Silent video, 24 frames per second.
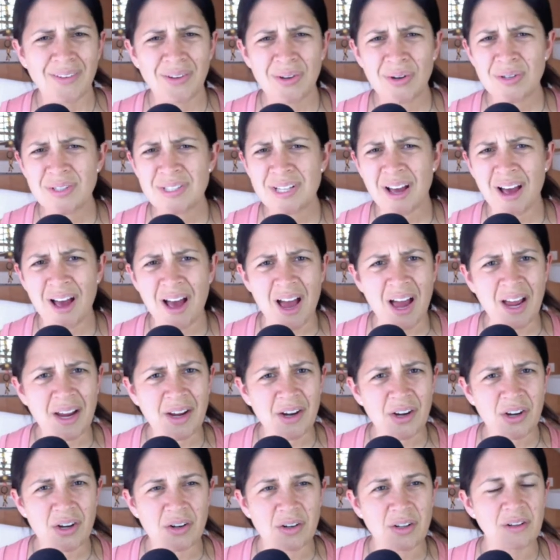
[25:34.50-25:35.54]
you're
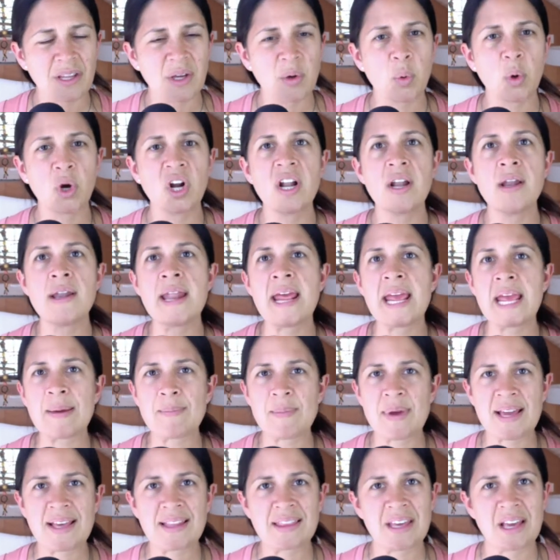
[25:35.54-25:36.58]
tired, like we're
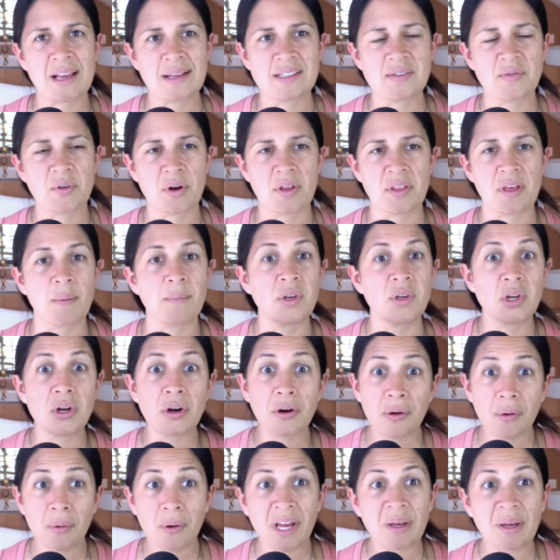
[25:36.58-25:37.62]
naming things for them,
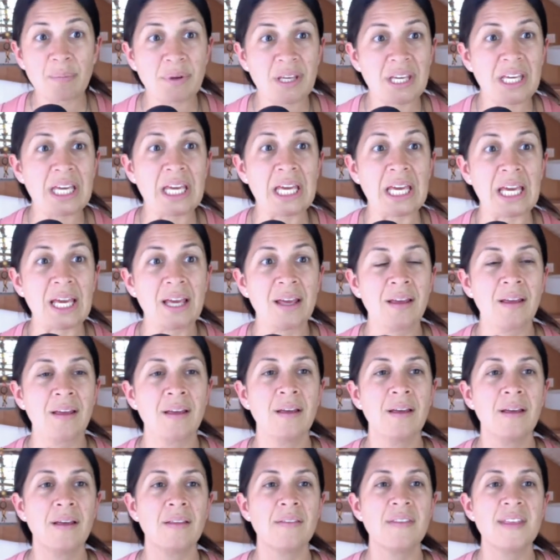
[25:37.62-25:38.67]
you're going pee.
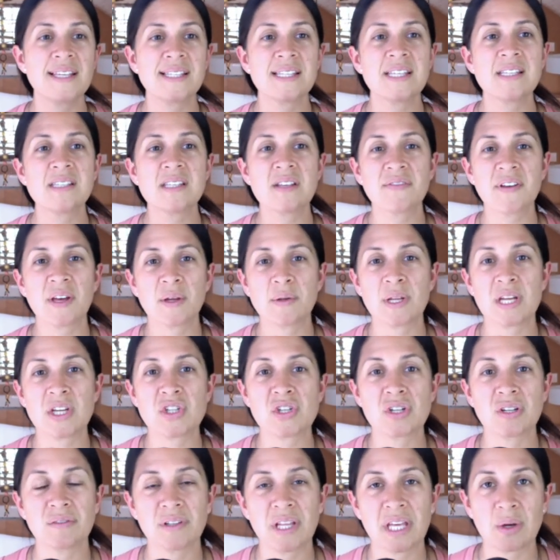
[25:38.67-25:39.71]
This is the
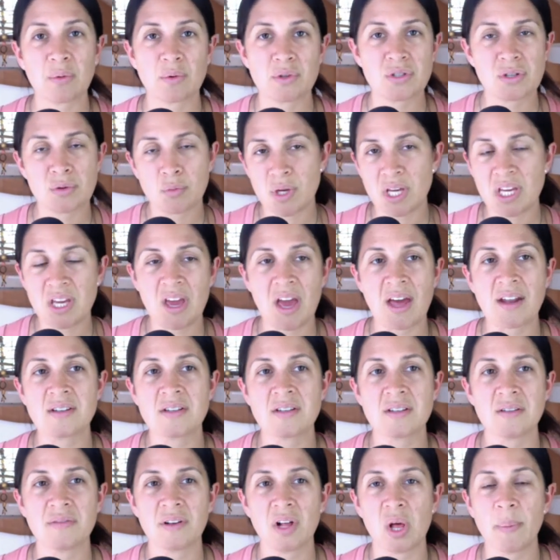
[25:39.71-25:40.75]
foundation of language that we get
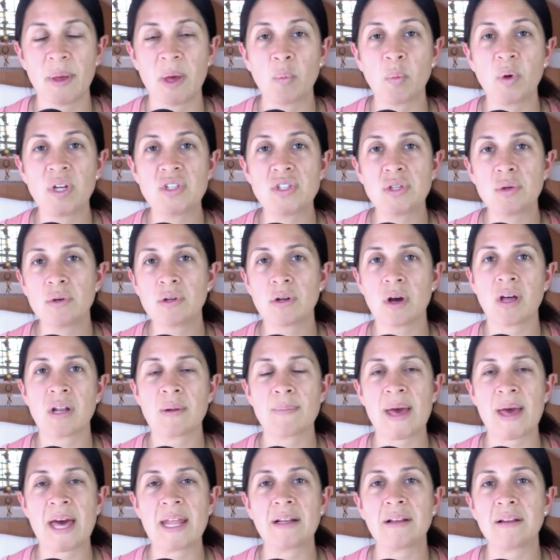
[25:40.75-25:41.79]
to develop. And we do it
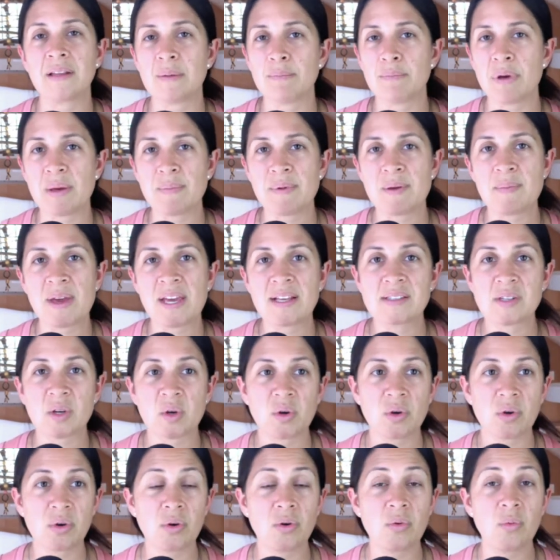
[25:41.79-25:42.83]
automatically. Baby makes a
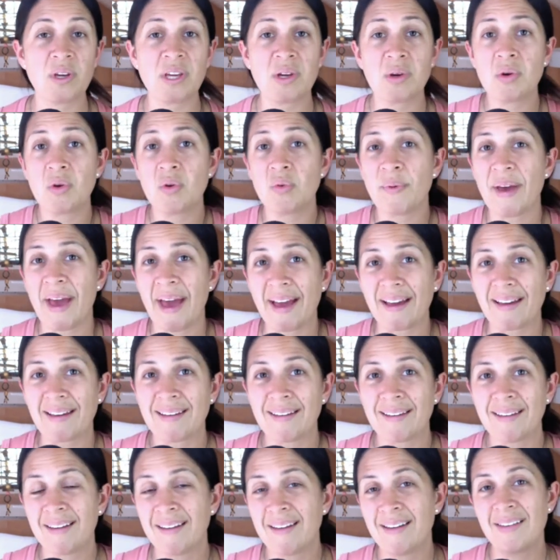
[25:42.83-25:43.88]
coo, we coo back.